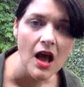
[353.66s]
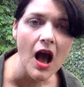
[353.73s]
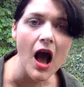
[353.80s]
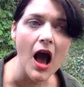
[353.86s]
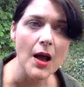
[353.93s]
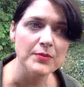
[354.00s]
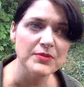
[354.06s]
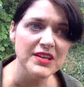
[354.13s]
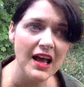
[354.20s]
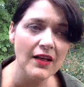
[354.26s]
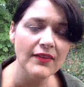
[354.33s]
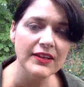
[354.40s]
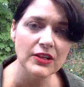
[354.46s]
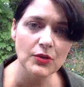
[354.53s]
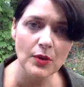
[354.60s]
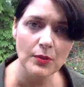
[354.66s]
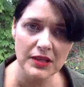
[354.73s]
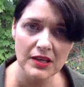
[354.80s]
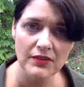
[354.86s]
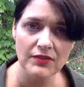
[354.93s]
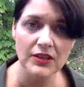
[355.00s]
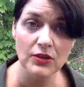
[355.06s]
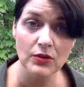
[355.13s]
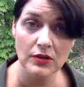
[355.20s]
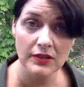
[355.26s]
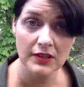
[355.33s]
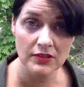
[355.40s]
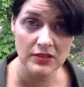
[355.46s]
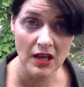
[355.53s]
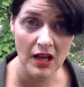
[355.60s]
I'm telling you, I'm giving you
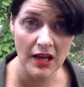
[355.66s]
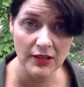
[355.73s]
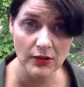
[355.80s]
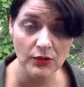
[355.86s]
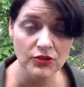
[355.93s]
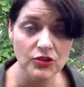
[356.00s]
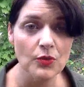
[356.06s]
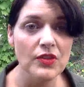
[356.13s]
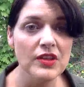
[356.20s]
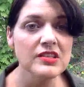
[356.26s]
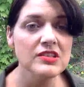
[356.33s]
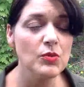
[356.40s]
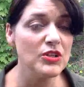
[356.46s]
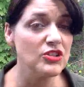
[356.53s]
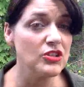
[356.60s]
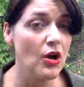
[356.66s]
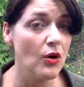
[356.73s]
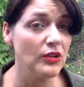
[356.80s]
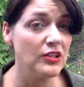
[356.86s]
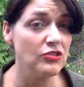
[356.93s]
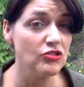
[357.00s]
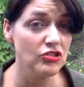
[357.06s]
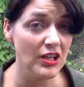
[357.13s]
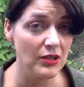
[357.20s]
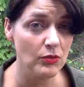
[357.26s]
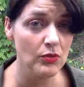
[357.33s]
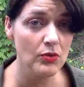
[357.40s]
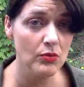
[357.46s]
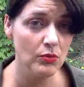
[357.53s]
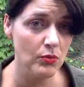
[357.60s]
clear title. So this is what's called a
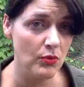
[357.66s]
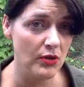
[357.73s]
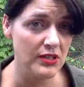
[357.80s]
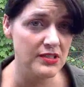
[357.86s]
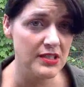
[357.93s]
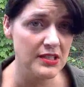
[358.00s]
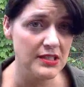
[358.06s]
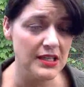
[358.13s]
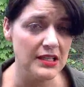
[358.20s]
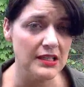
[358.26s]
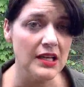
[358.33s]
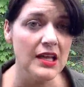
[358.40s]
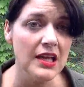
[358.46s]
general warranty deed.